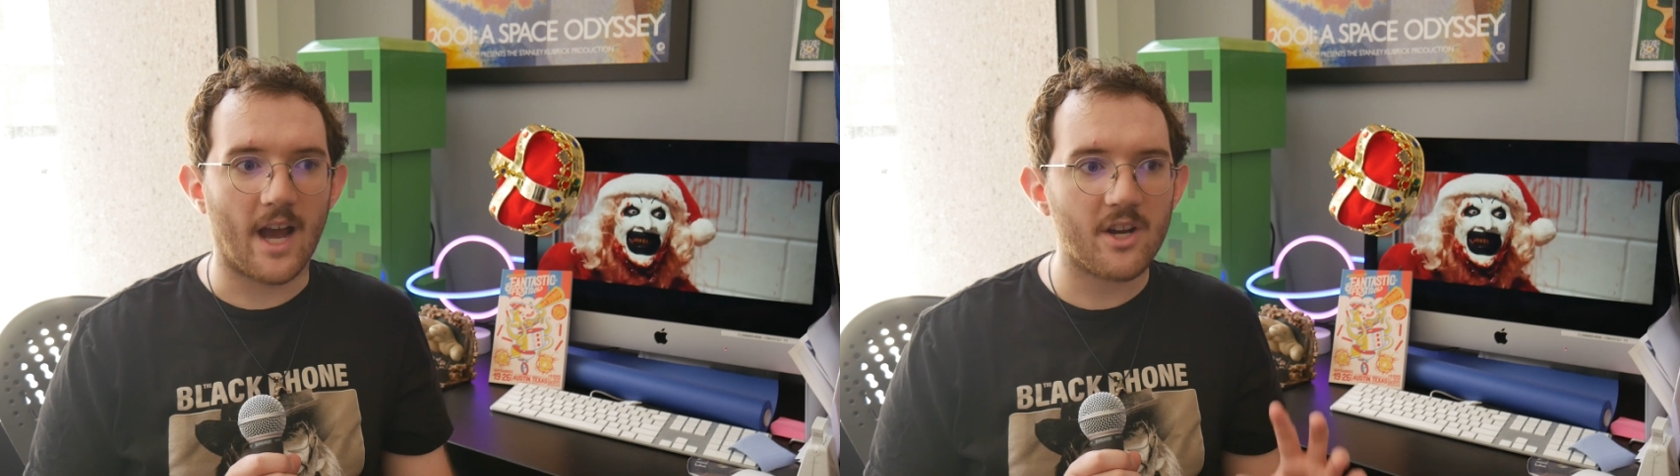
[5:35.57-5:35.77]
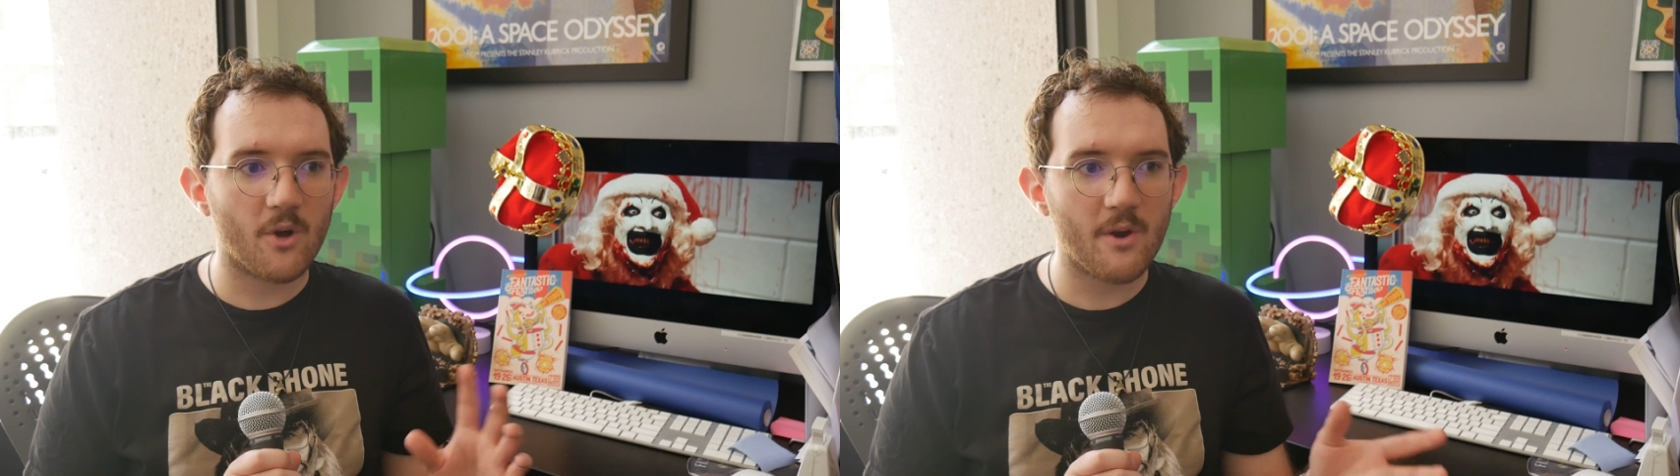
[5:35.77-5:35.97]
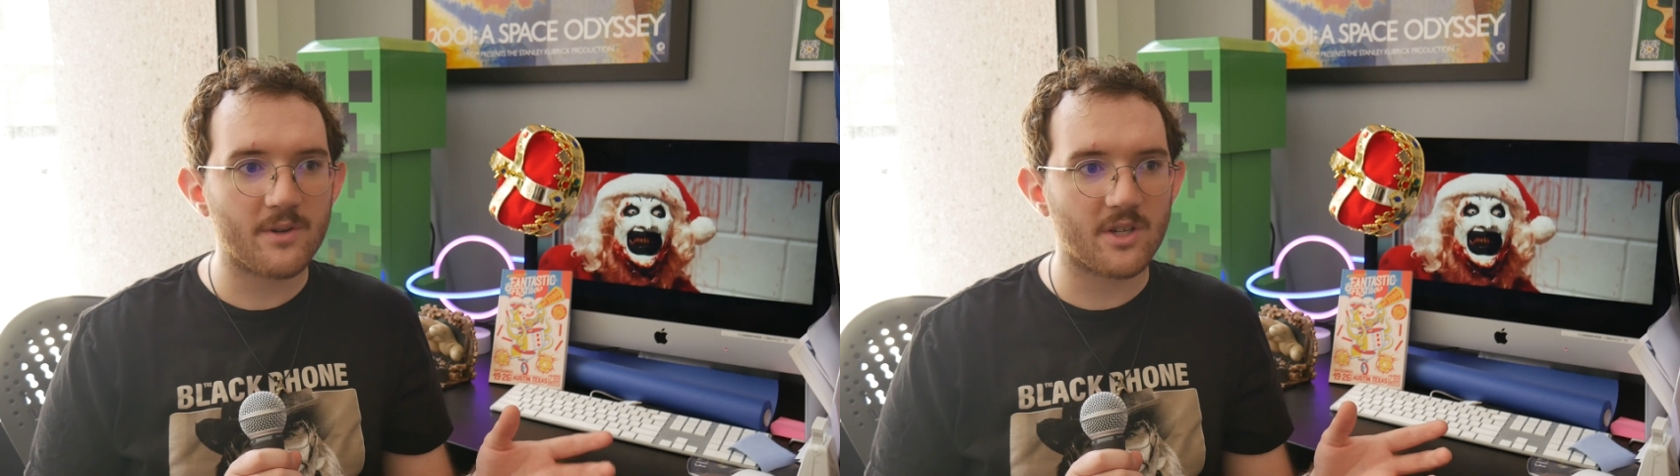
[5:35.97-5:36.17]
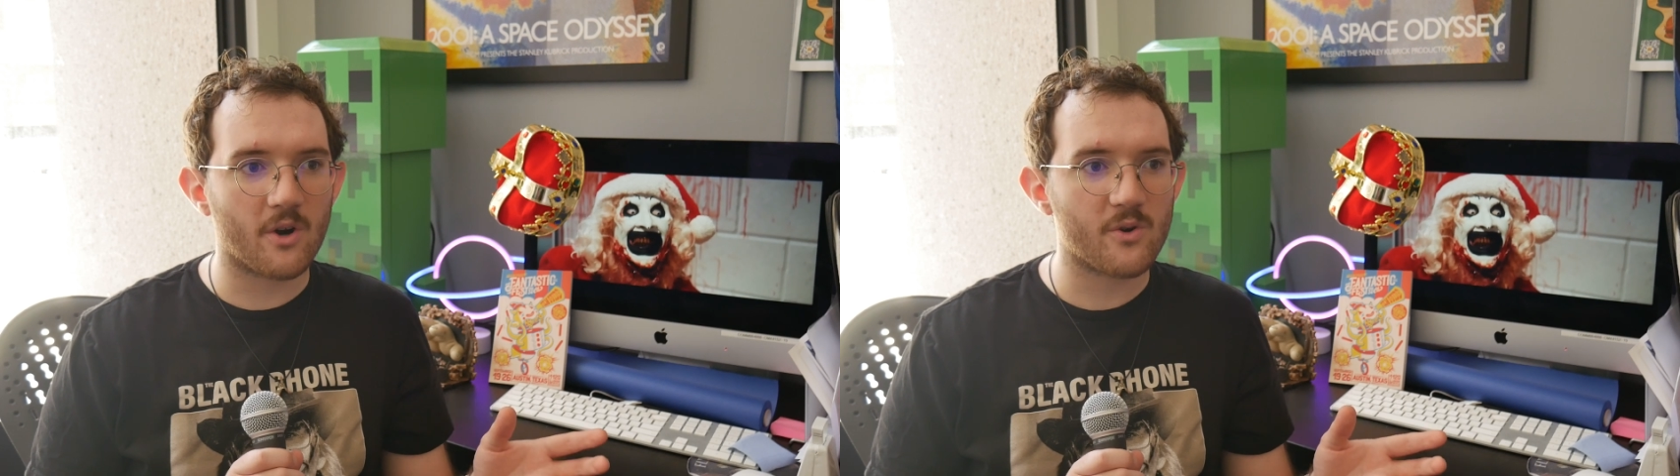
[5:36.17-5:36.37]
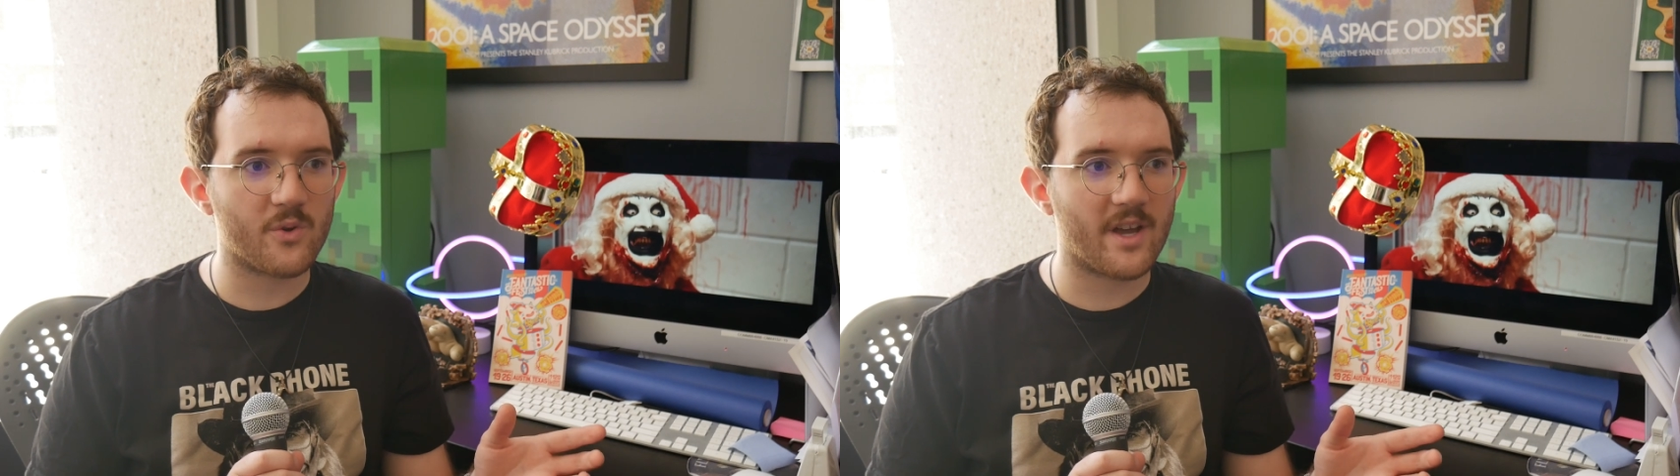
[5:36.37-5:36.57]
I know there was an
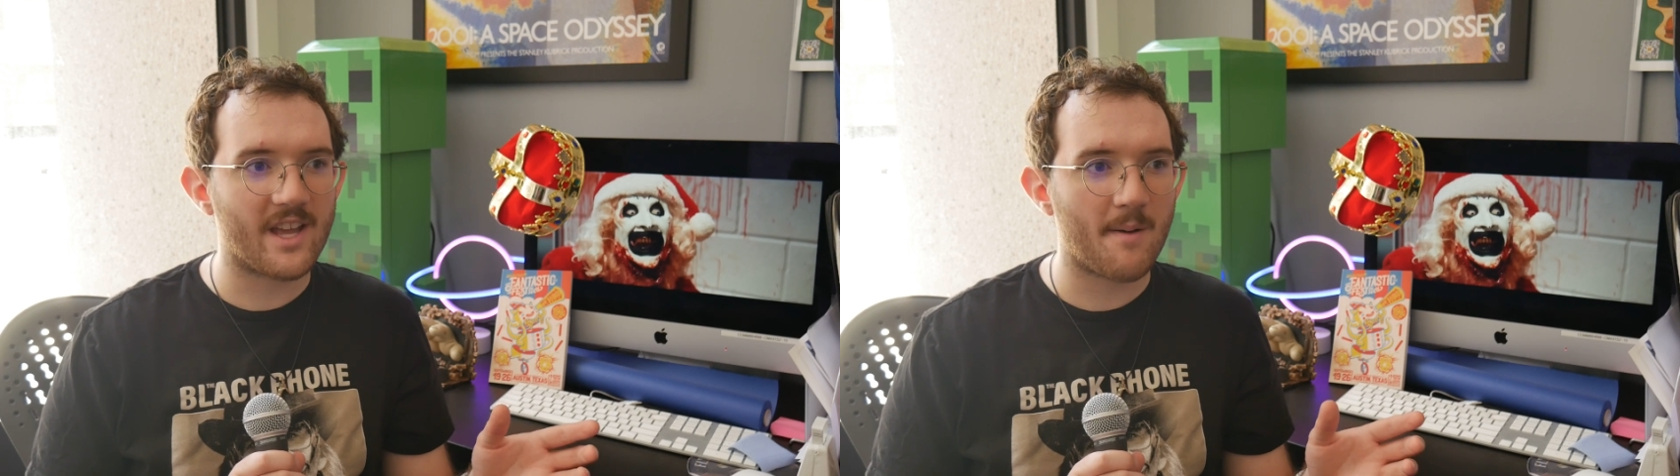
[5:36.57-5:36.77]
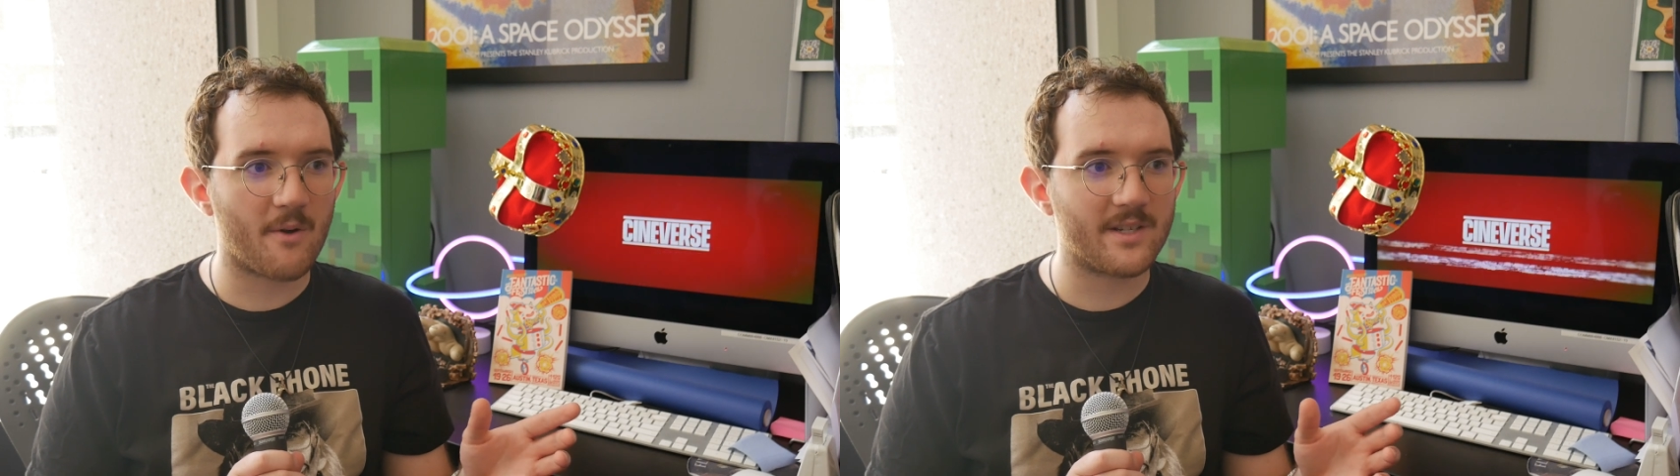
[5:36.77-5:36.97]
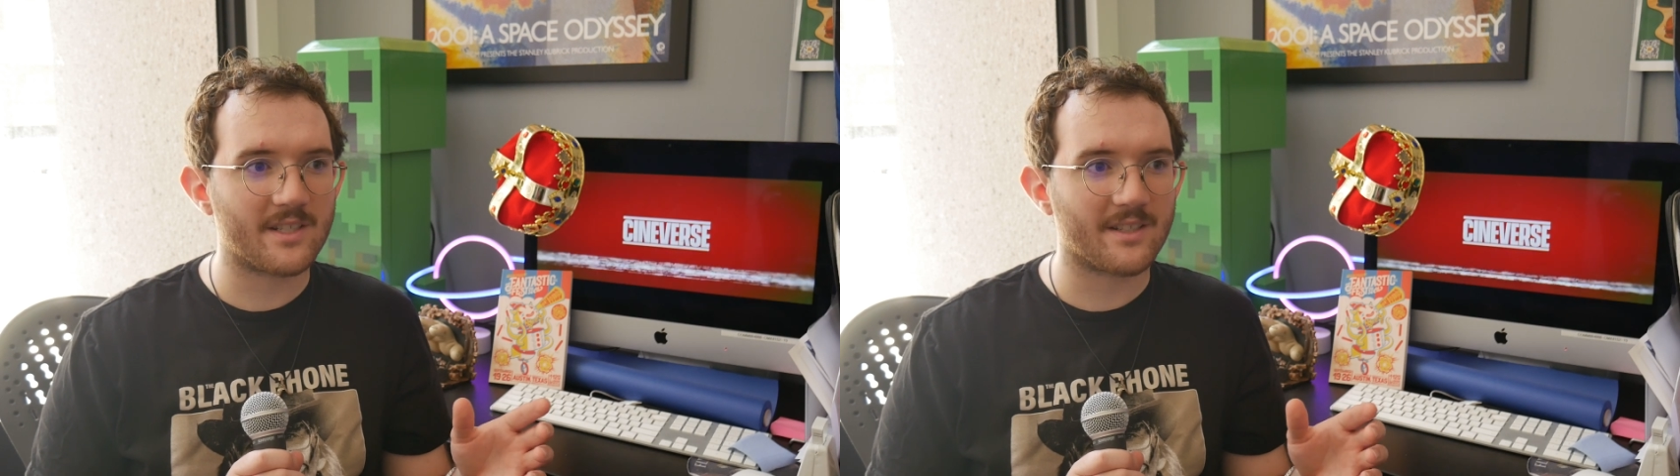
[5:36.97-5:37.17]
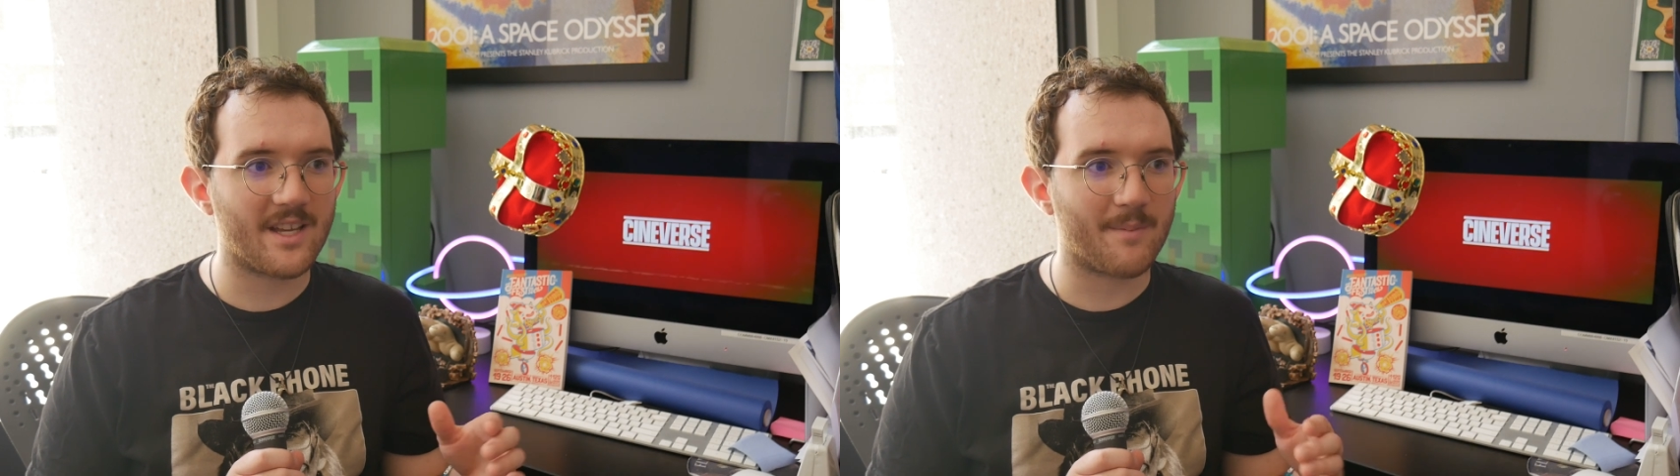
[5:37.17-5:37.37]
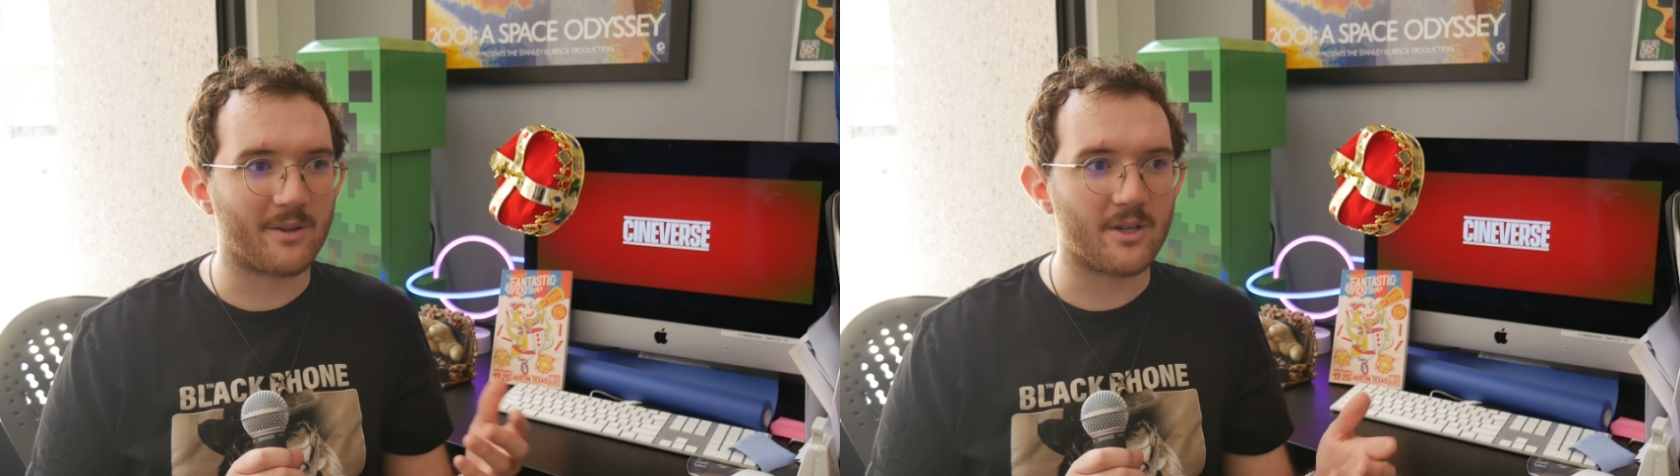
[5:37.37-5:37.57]
article that came out recently
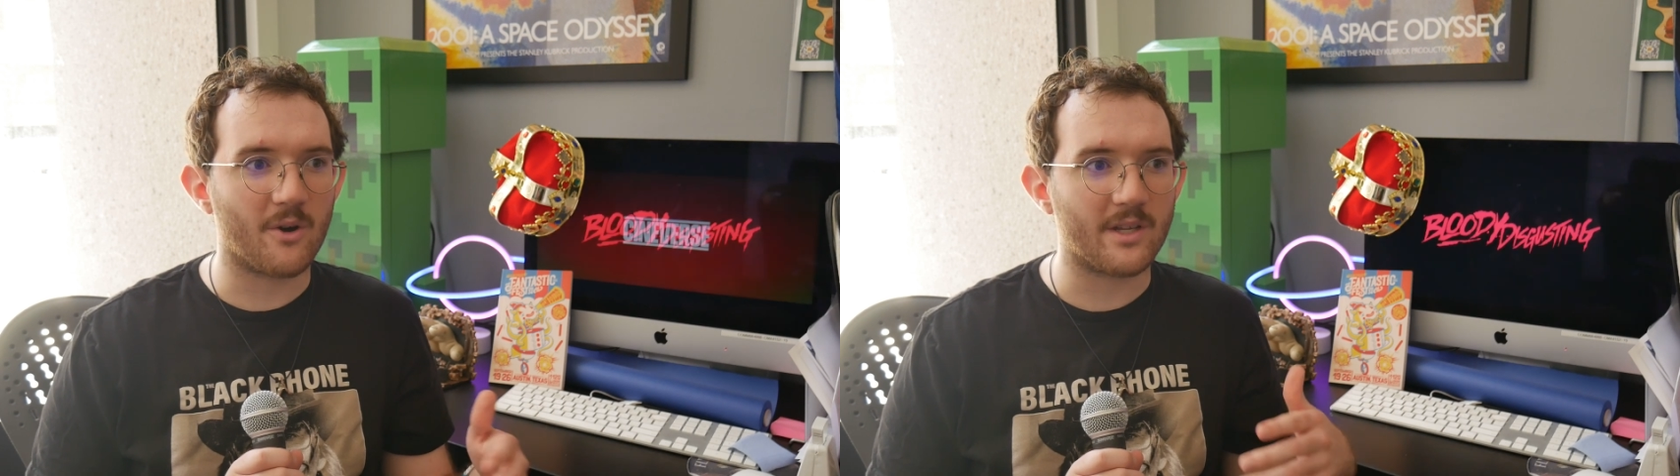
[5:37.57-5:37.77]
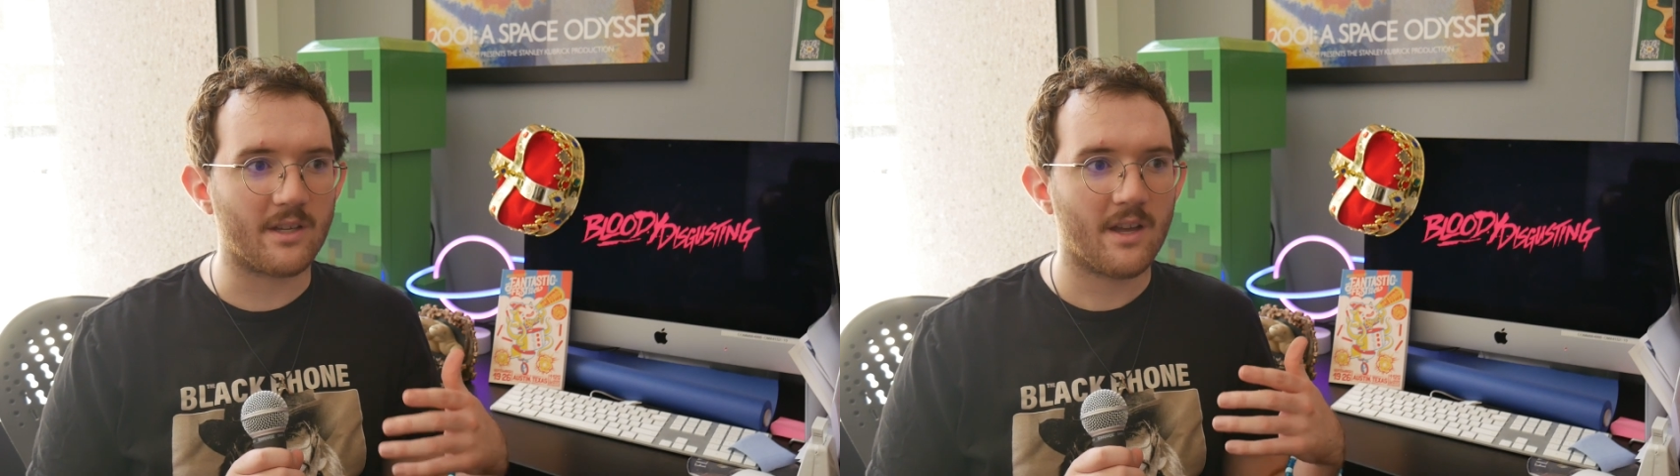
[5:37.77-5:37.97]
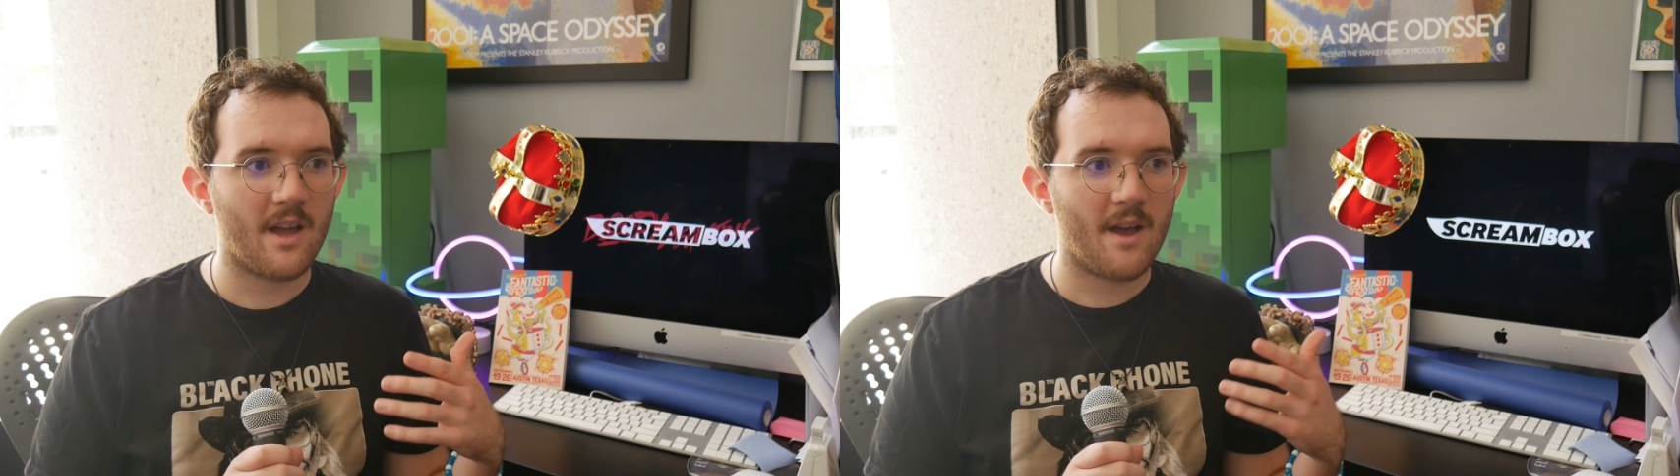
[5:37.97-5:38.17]
about Leone